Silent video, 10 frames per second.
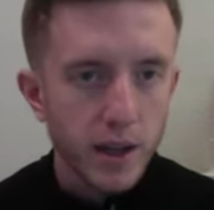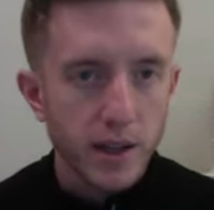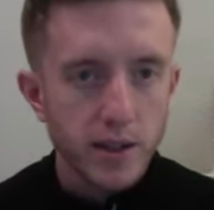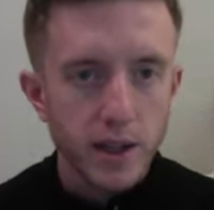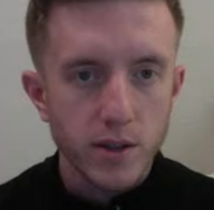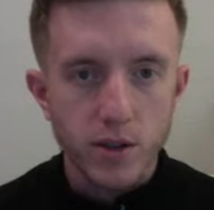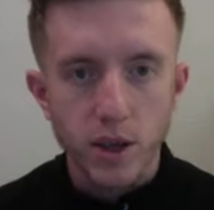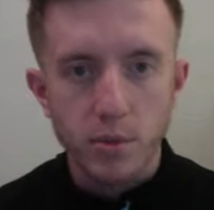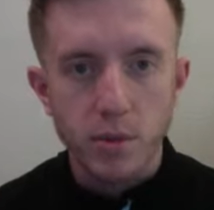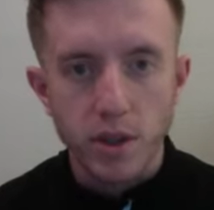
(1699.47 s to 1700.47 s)
Let's not just
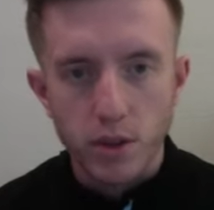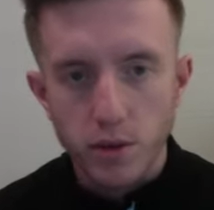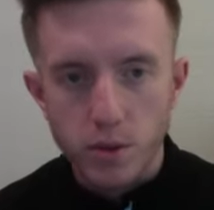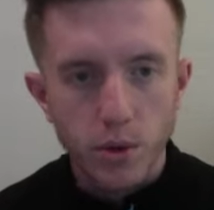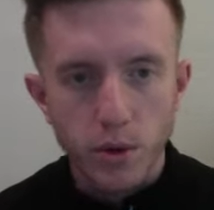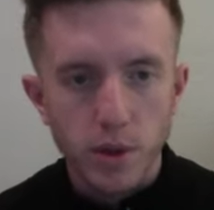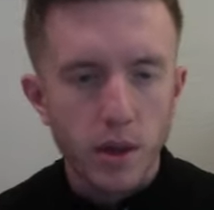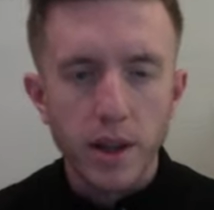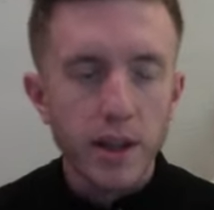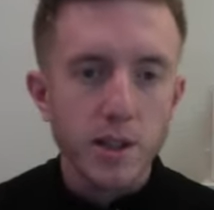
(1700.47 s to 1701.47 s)
jump to the conclusion, well, the
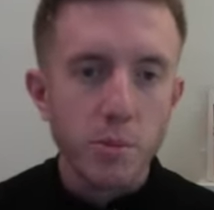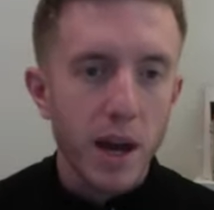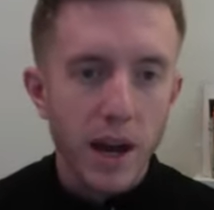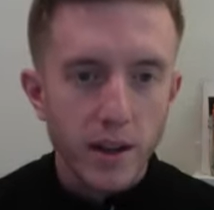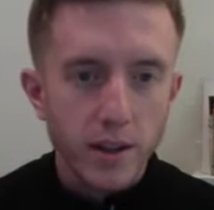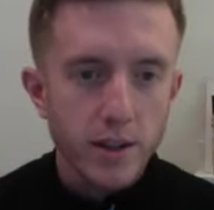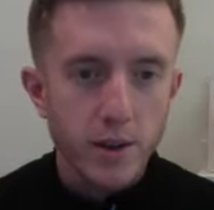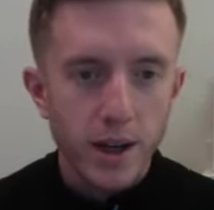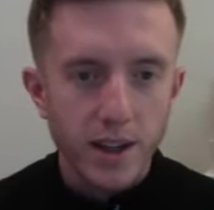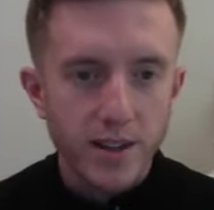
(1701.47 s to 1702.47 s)
leads are bad,
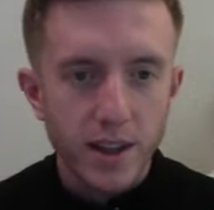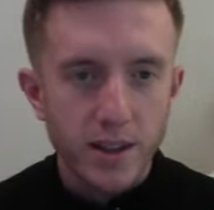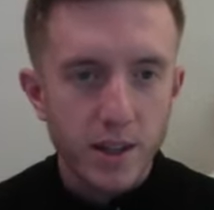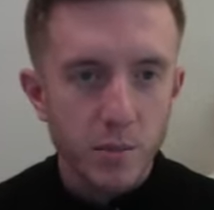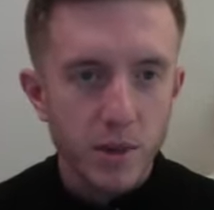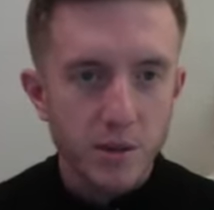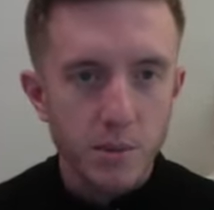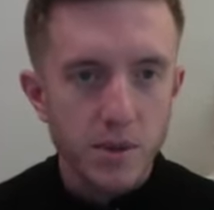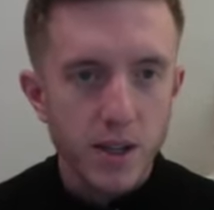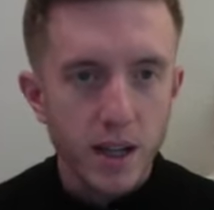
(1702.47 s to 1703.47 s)
right? Because I think sometimes
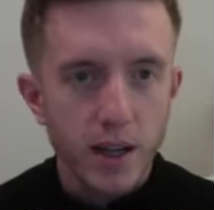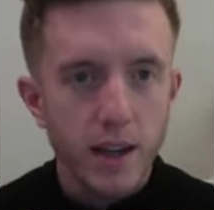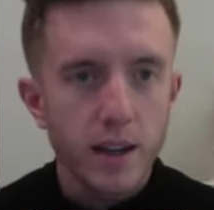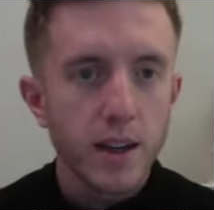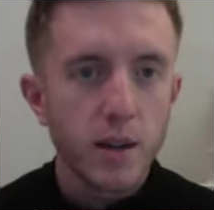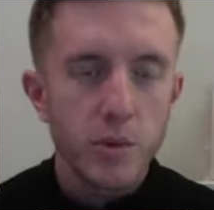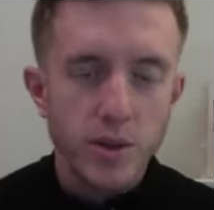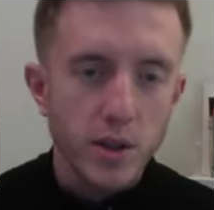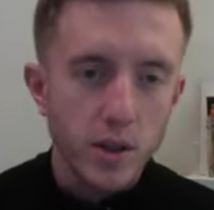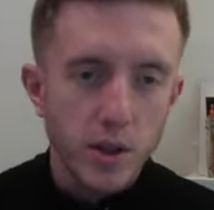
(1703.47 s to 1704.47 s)
people say that, but
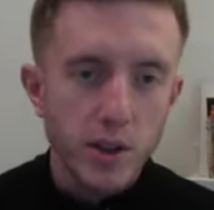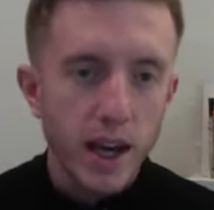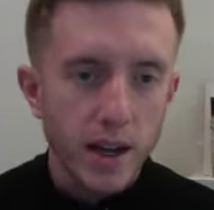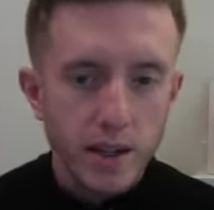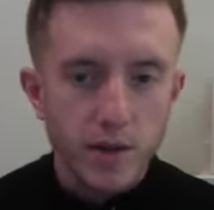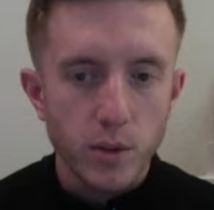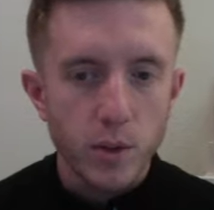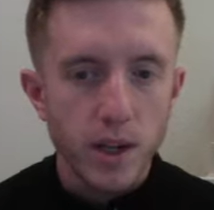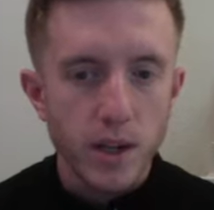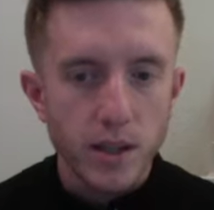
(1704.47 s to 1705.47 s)
start to look at it different
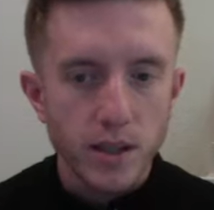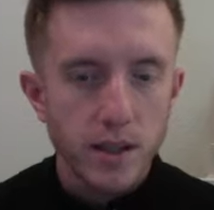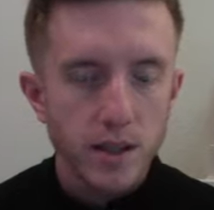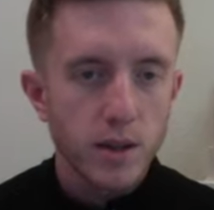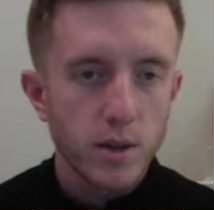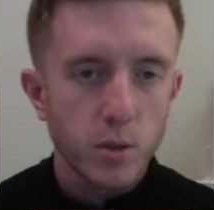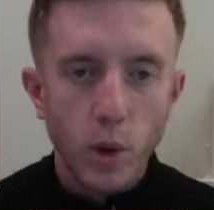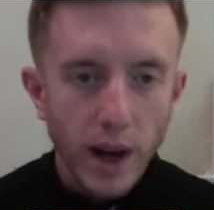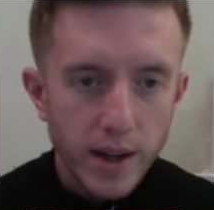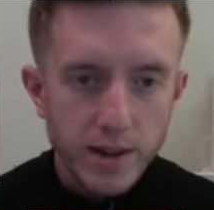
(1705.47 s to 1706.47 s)
ways. Well,
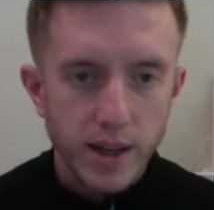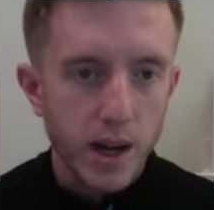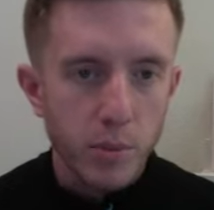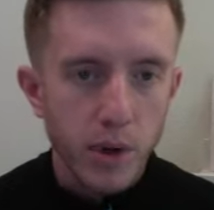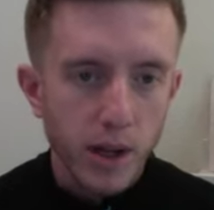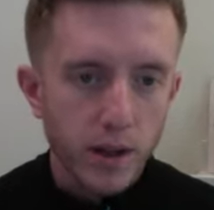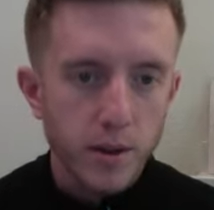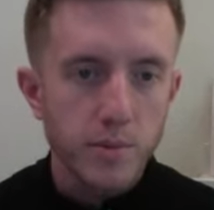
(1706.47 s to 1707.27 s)
why is that happening?